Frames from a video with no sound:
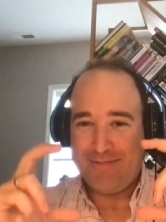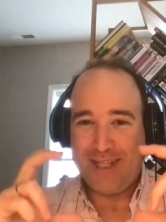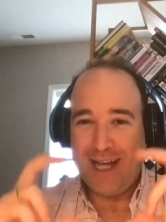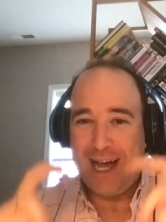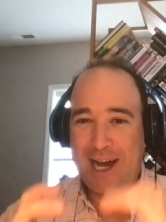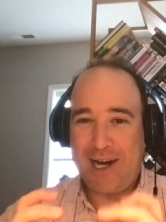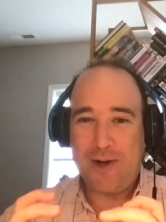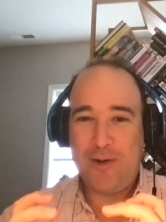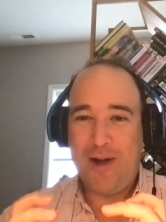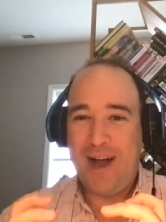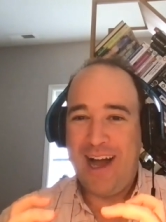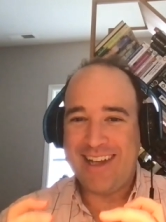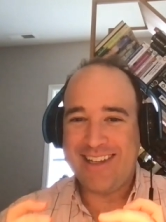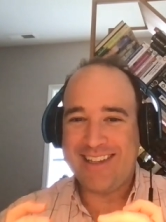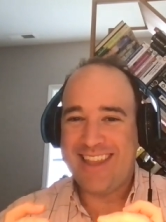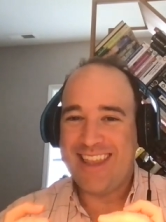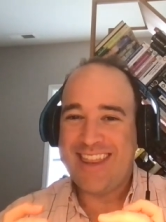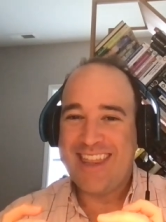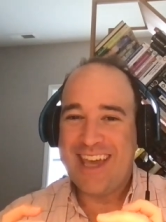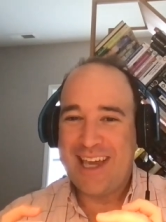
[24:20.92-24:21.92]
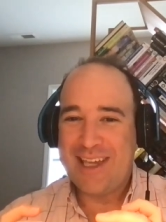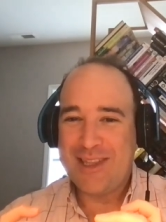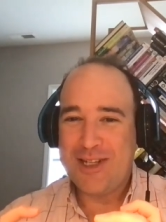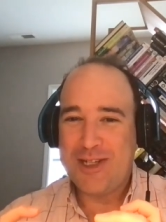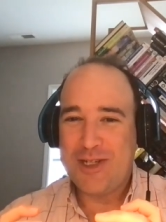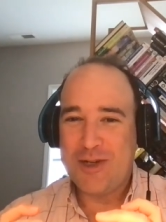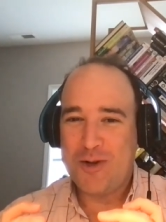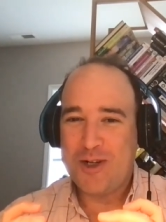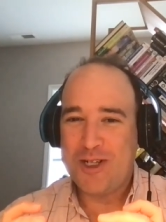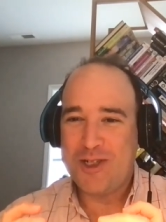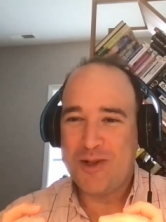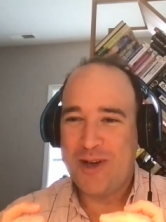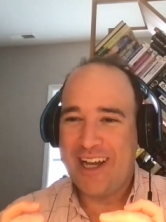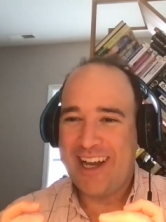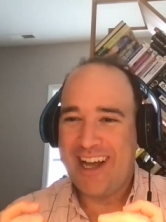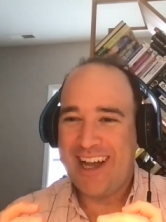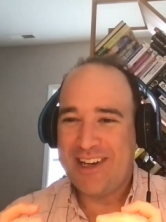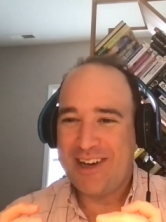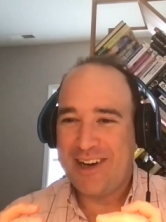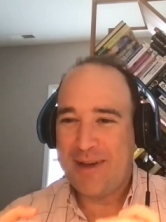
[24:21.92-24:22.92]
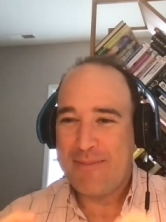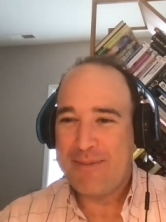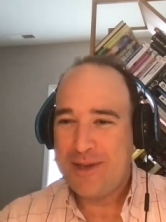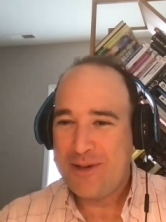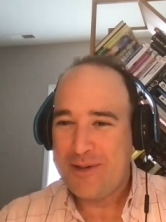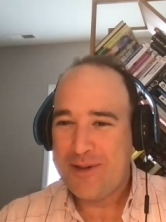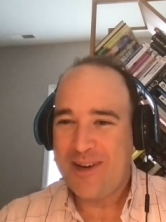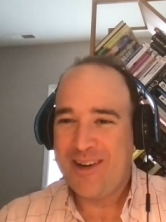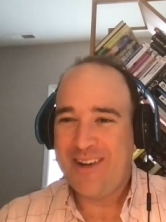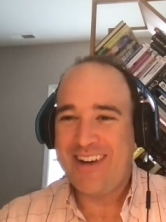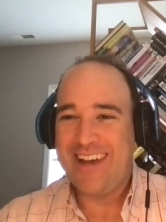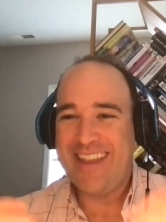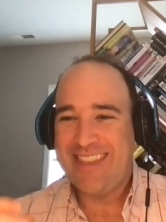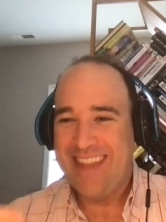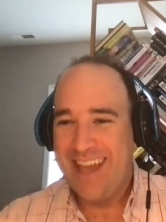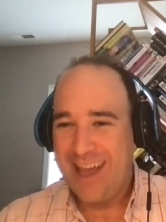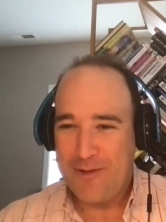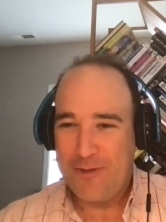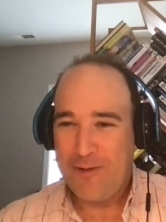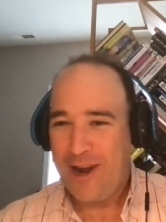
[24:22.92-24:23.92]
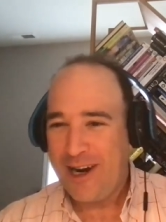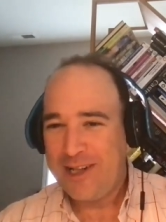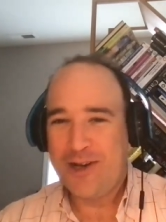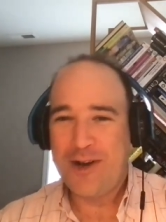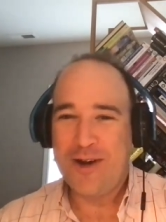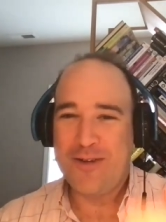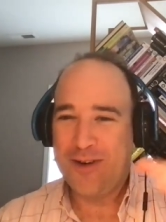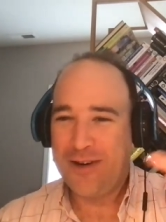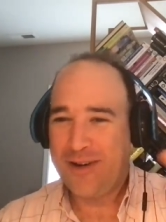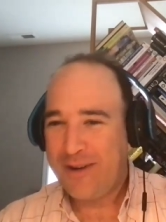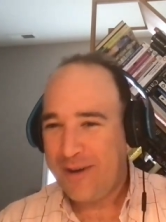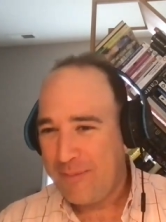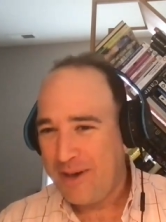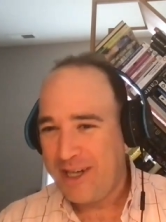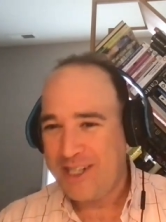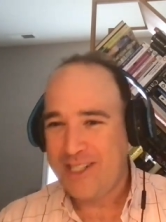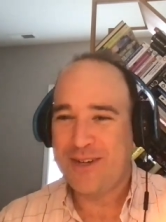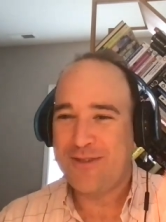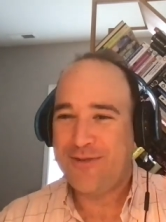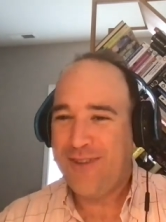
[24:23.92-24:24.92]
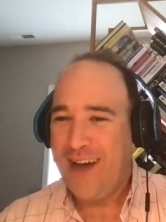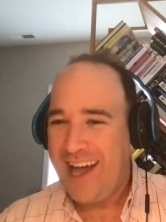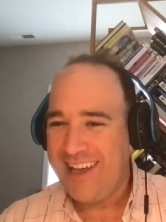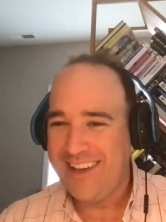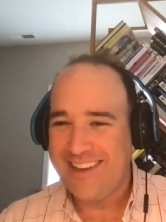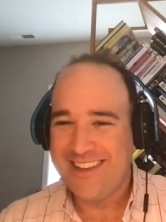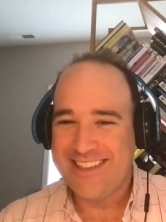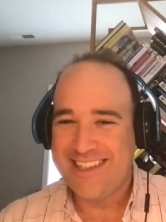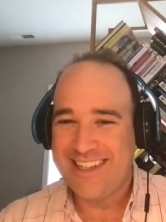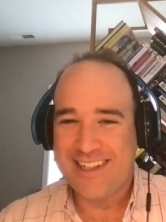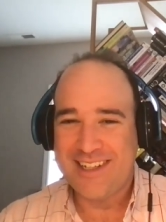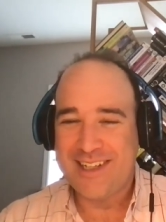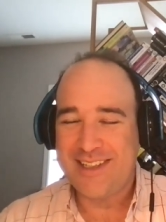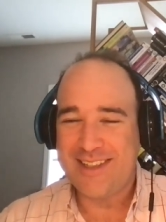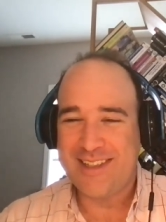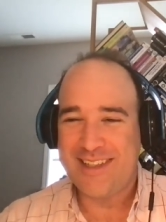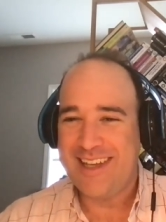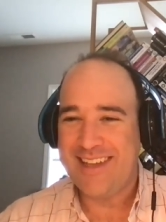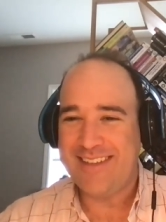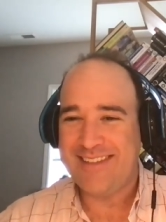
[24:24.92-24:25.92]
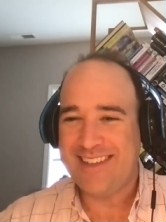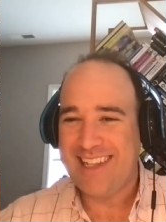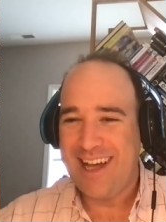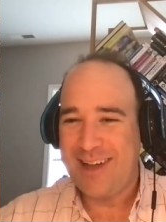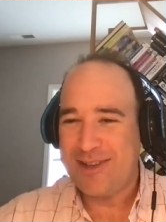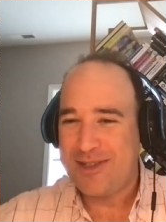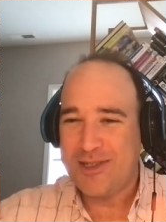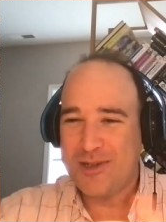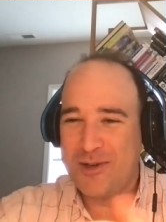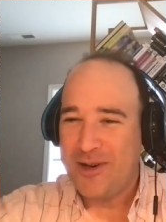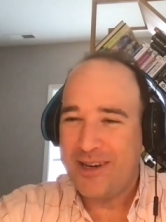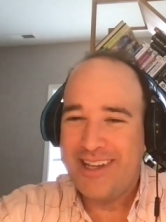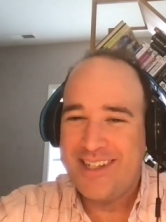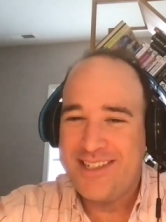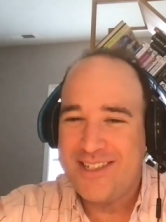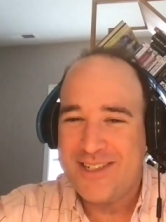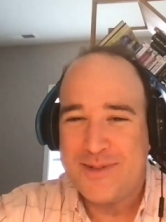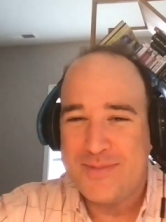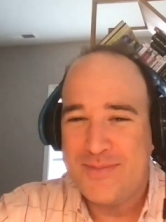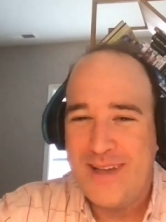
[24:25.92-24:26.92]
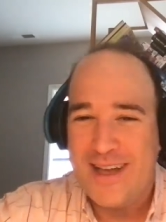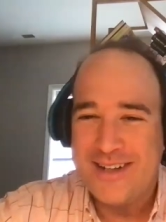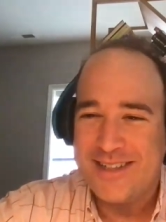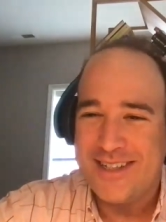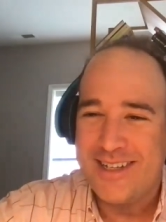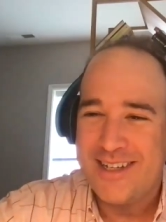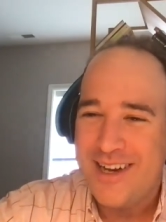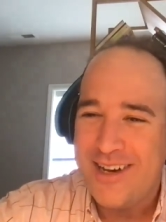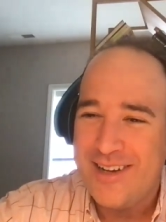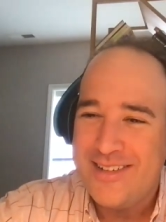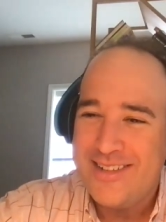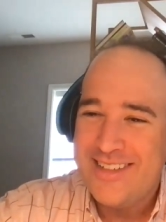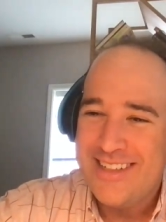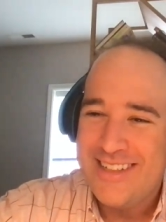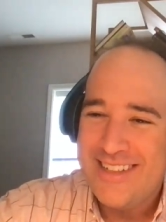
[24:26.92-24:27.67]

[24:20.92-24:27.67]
Dockerize the thing that you were doing on your computer and then run it over a bunch of files in cloud storage, or how does it go?